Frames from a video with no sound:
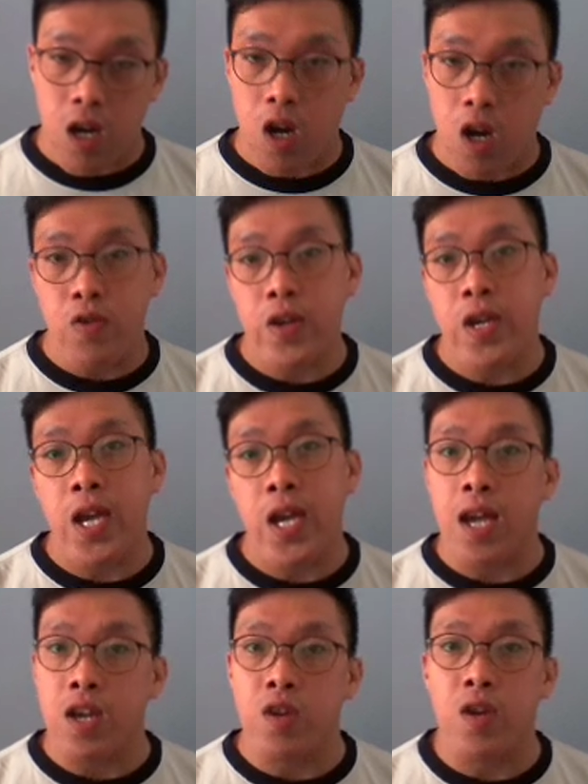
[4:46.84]

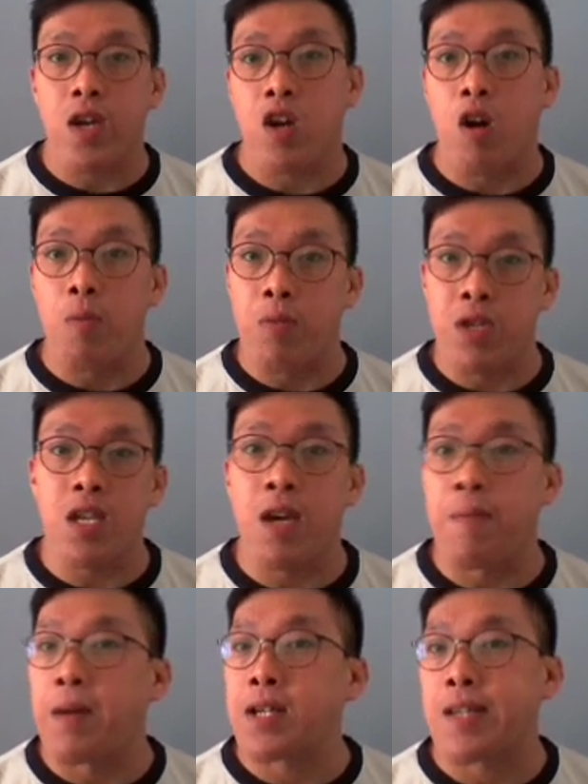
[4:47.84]
congregate and create a community
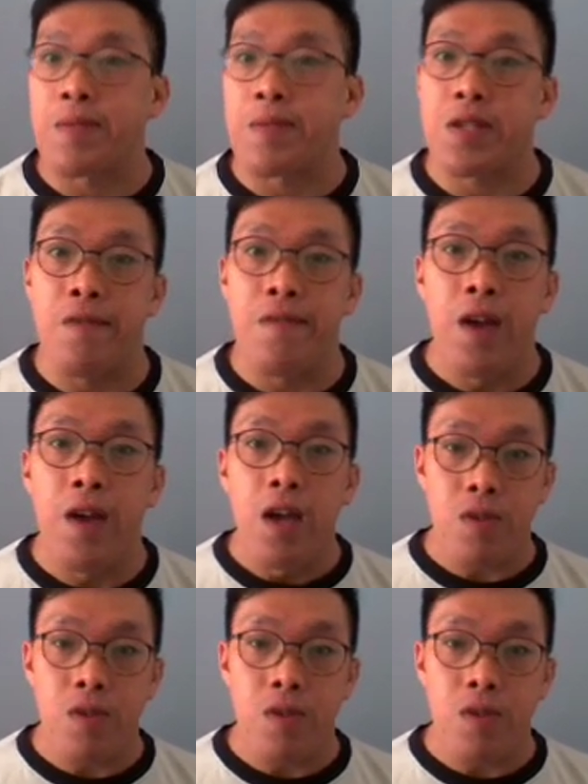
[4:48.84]
amongst themselves.